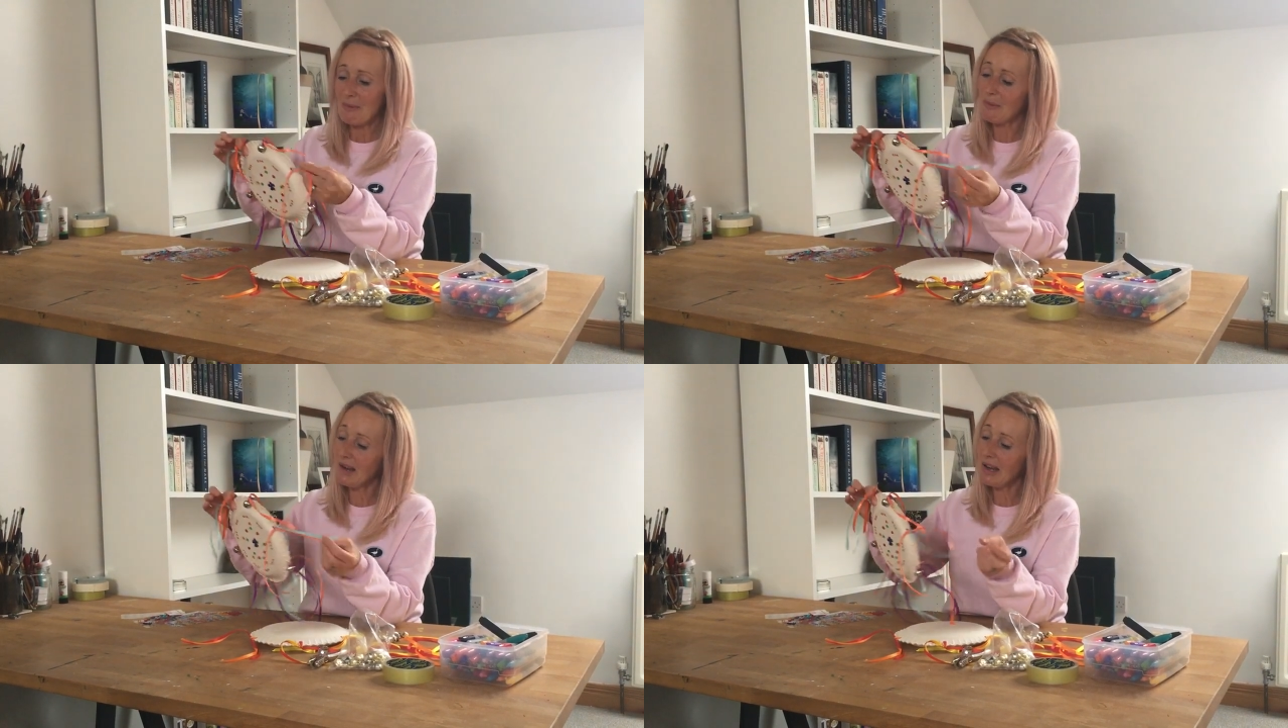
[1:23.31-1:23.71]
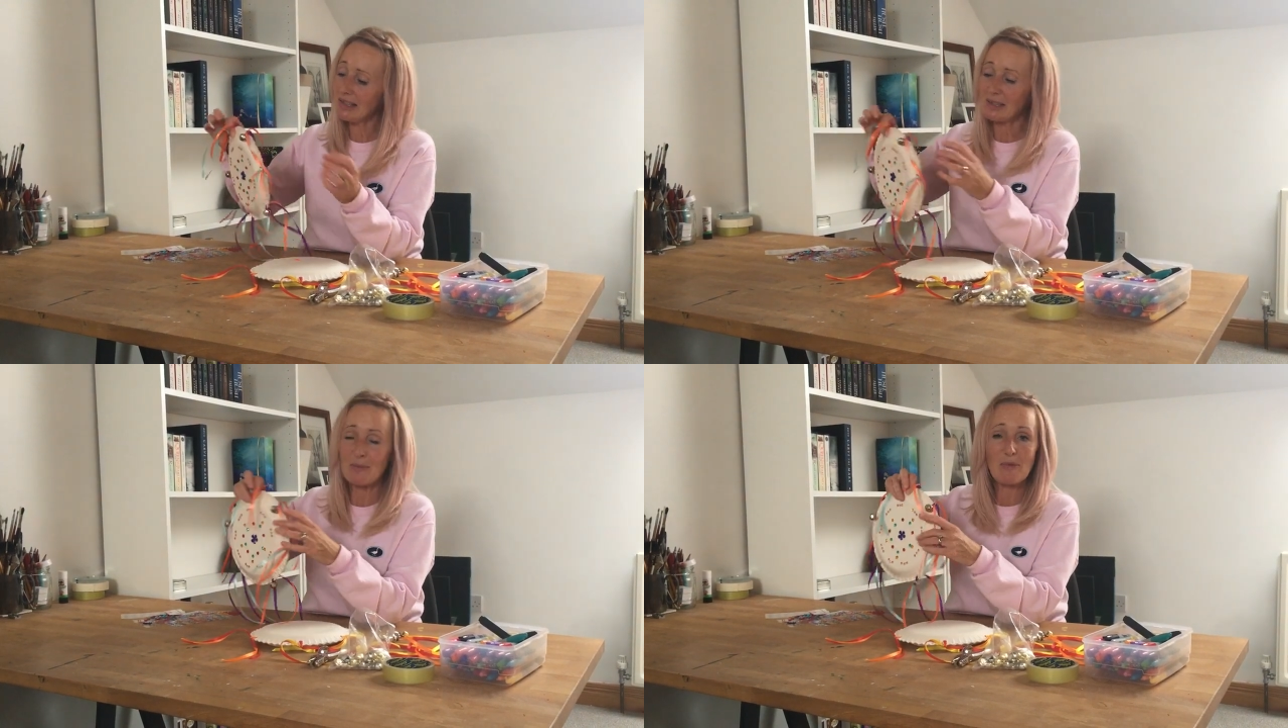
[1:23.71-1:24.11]
We need
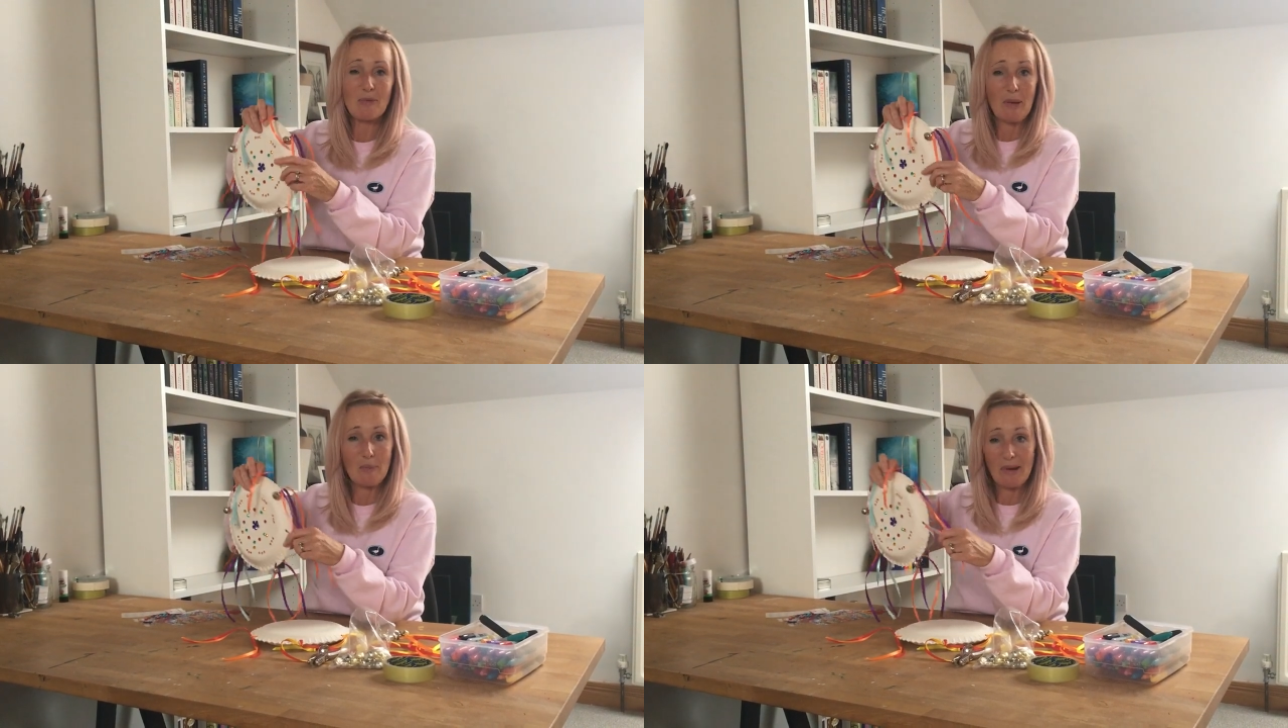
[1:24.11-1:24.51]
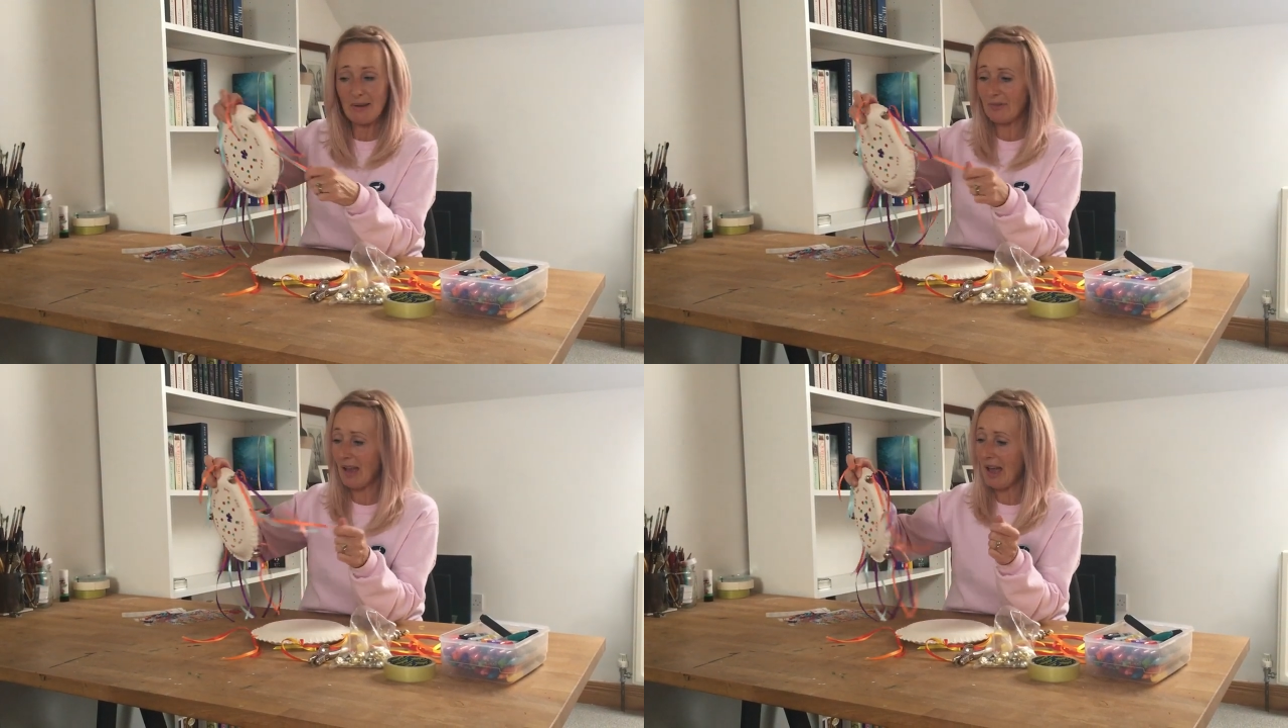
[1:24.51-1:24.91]
some ribbon
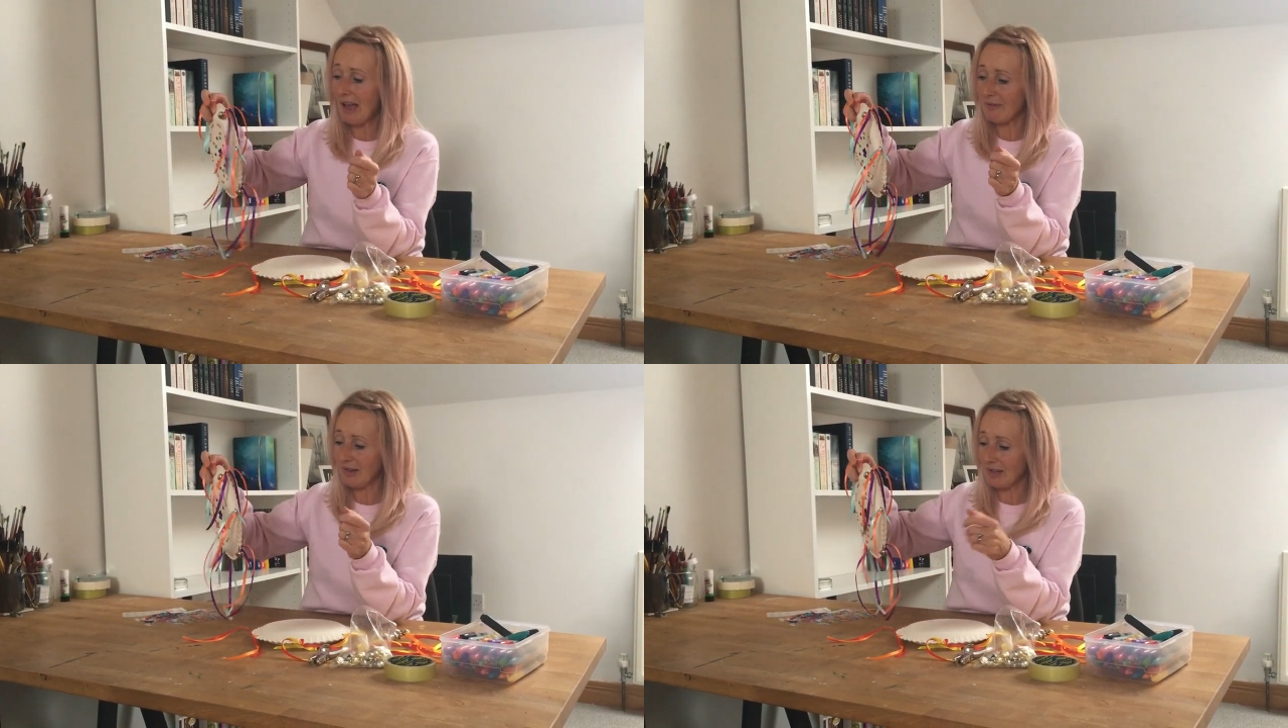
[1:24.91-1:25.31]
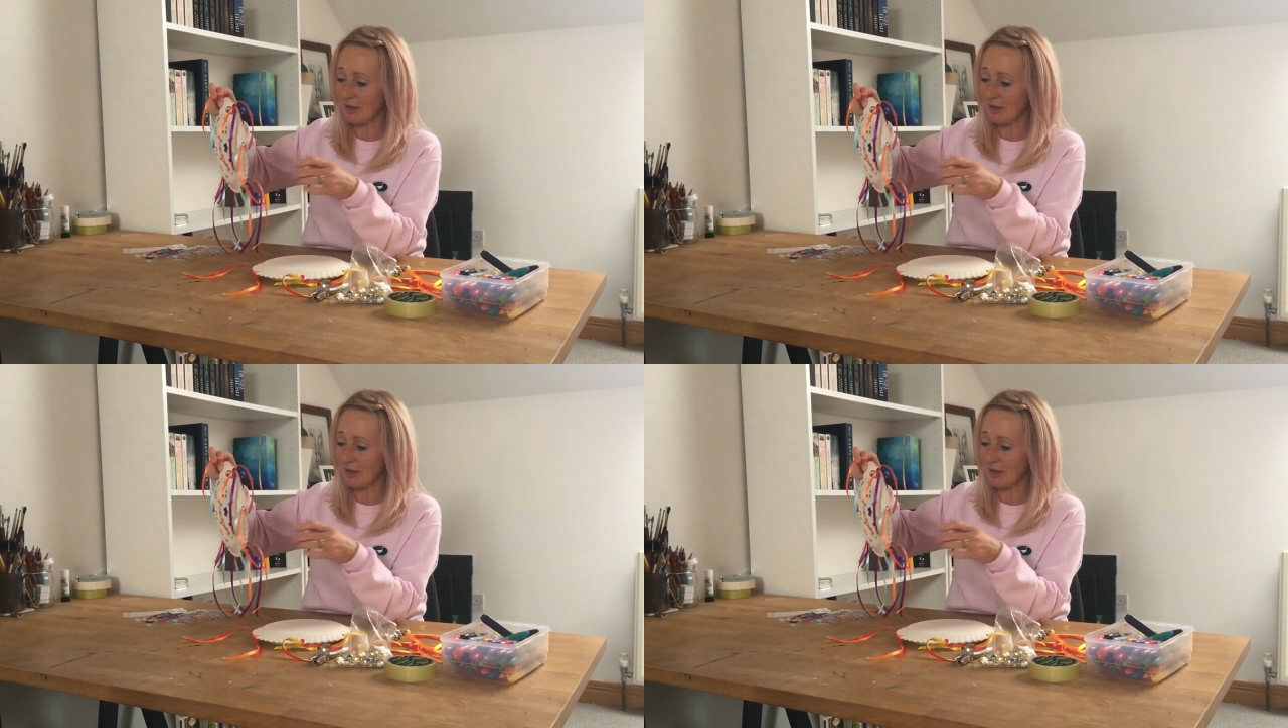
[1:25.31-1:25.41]
if you have it.